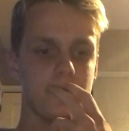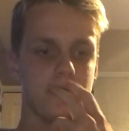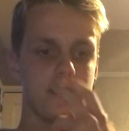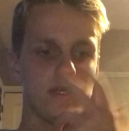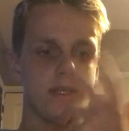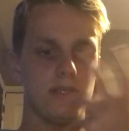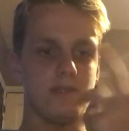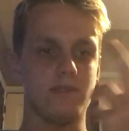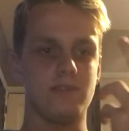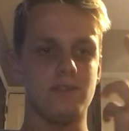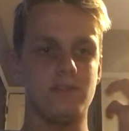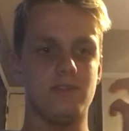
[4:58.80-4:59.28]

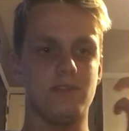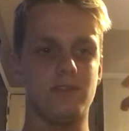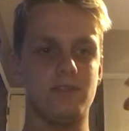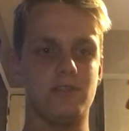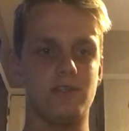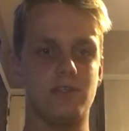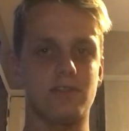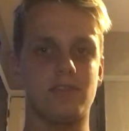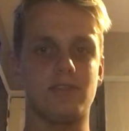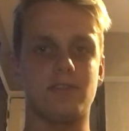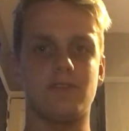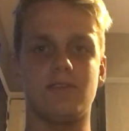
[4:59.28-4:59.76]
it's
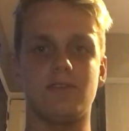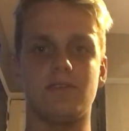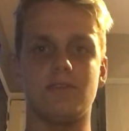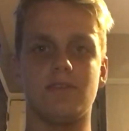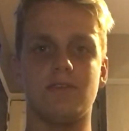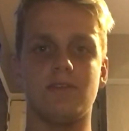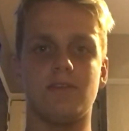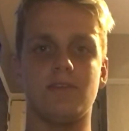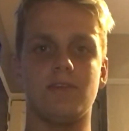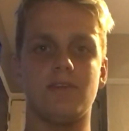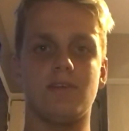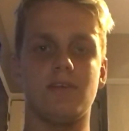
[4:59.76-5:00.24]
just
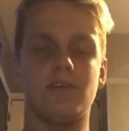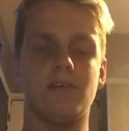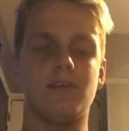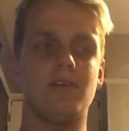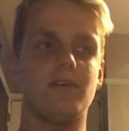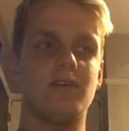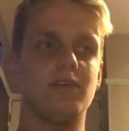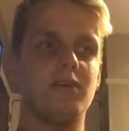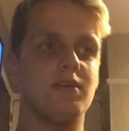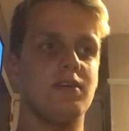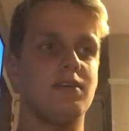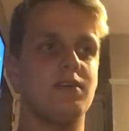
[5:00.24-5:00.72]

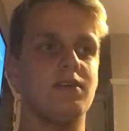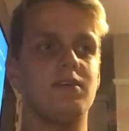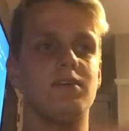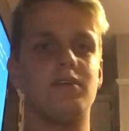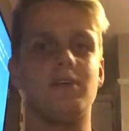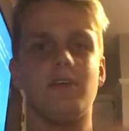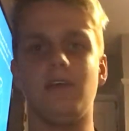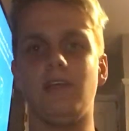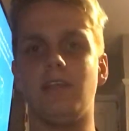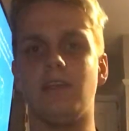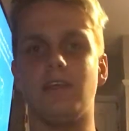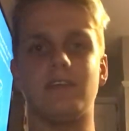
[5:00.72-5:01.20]

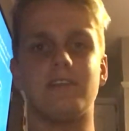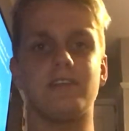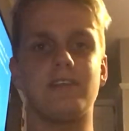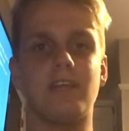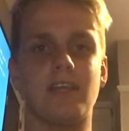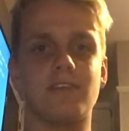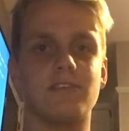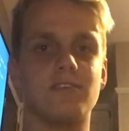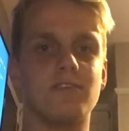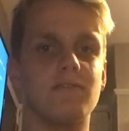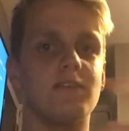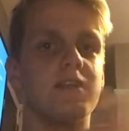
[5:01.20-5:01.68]
an
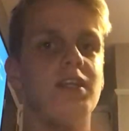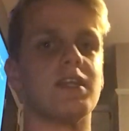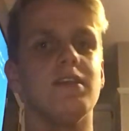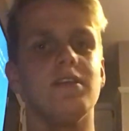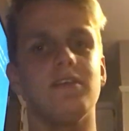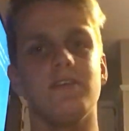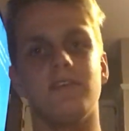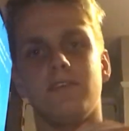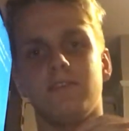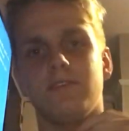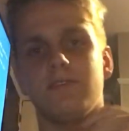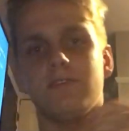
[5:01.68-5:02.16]
accessory
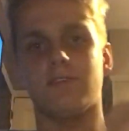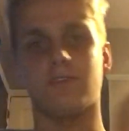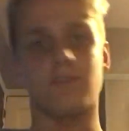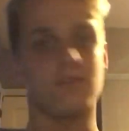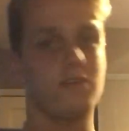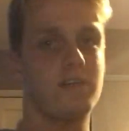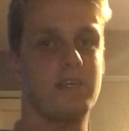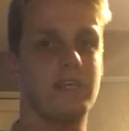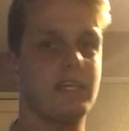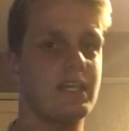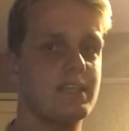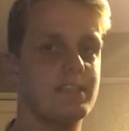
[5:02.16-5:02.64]
to
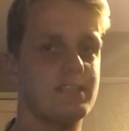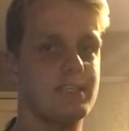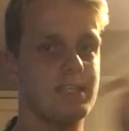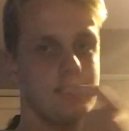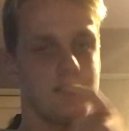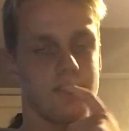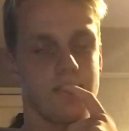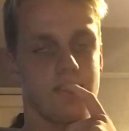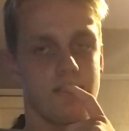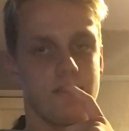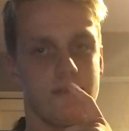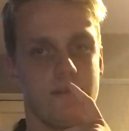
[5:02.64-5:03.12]
try and get
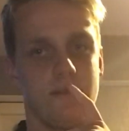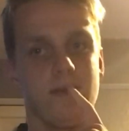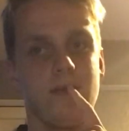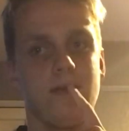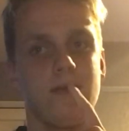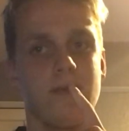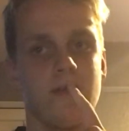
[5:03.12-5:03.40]
attention,